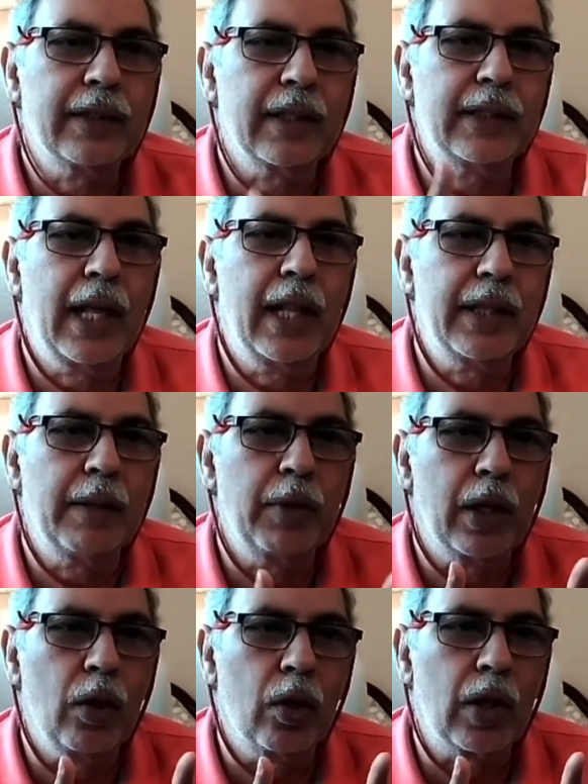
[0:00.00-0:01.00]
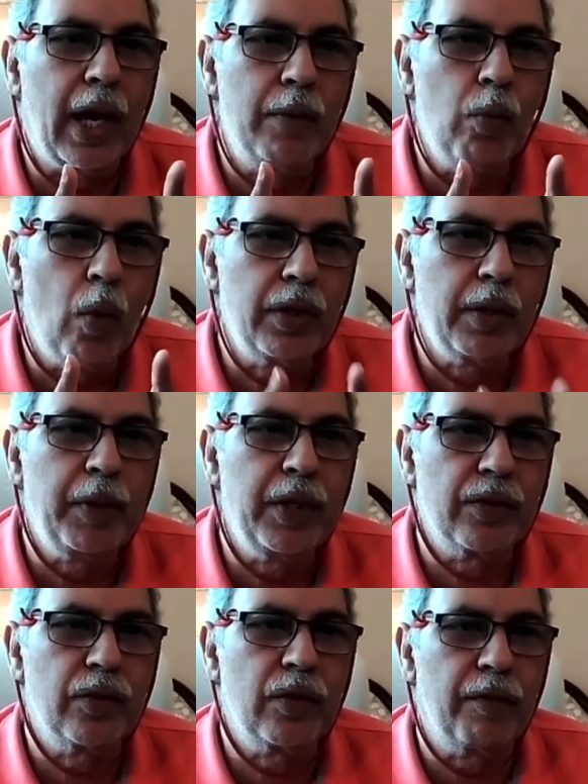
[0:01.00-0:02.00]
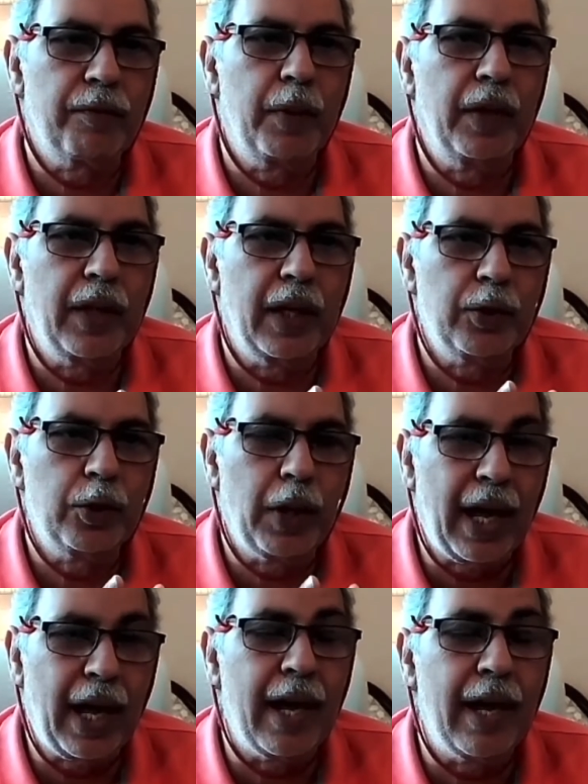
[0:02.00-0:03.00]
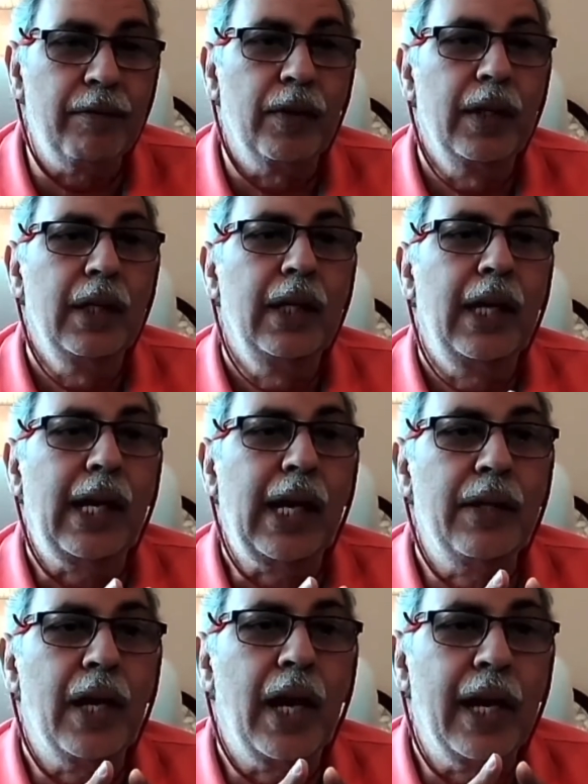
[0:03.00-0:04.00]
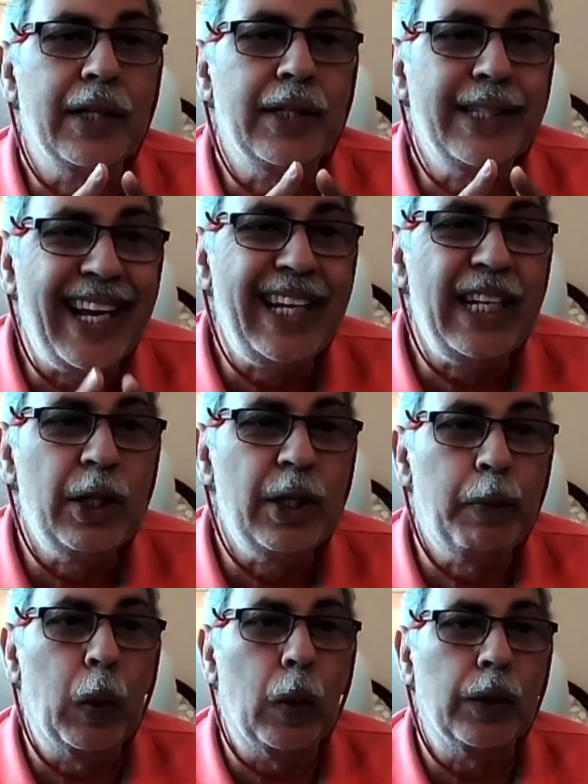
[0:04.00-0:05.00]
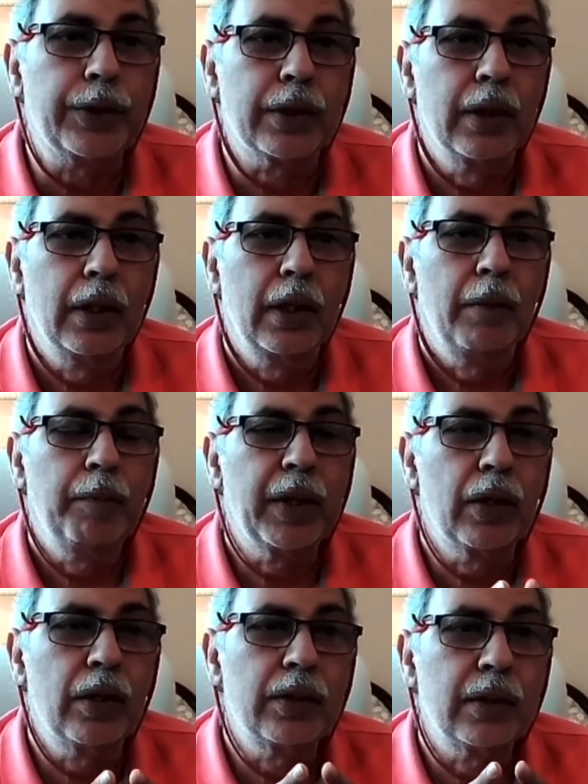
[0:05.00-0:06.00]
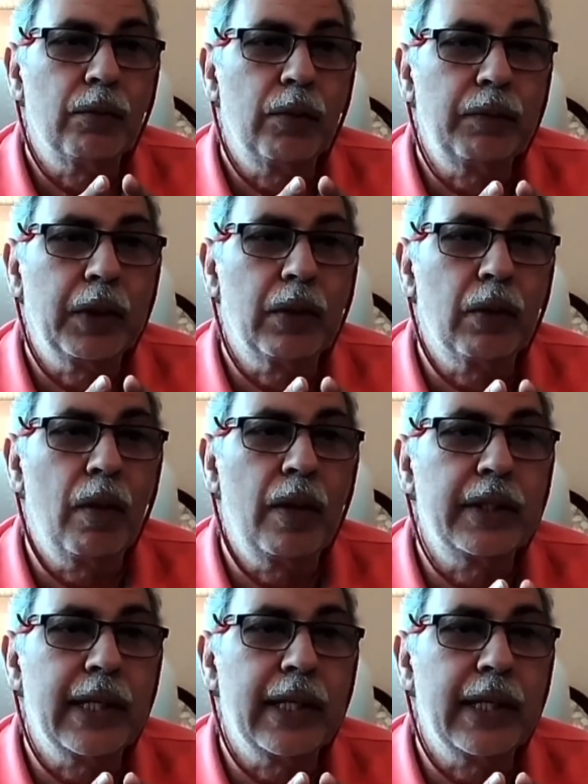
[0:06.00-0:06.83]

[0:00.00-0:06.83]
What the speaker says: and tell them that, look, I want a piece of software that you have and a daily report, because what we call it a